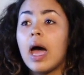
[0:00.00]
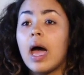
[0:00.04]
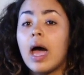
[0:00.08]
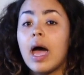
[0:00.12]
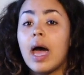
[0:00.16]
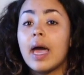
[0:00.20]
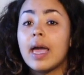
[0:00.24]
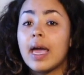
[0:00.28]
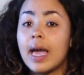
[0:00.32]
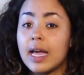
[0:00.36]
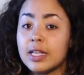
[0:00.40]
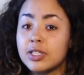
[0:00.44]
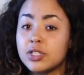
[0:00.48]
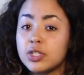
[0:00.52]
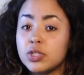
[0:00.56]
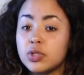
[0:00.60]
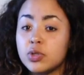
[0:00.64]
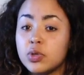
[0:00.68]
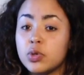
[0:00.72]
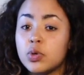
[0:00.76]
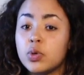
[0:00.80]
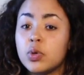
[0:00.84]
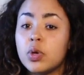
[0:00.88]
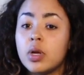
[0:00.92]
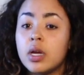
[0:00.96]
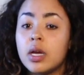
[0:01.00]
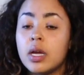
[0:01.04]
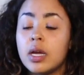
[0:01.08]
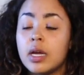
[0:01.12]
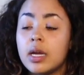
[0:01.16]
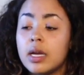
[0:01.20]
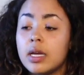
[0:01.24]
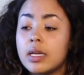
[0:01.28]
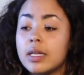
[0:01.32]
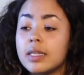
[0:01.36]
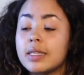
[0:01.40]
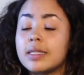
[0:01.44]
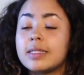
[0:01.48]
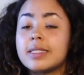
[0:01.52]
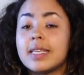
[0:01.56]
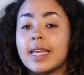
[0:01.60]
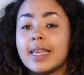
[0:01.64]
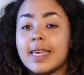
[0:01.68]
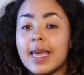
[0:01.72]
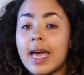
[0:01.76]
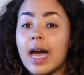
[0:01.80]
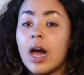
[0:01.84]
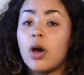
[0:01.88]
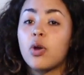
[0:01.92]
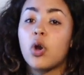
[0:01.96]
I had to
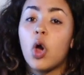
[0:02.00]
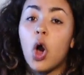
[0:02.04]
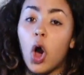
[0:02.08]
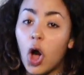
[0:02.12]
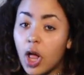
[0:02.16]
take out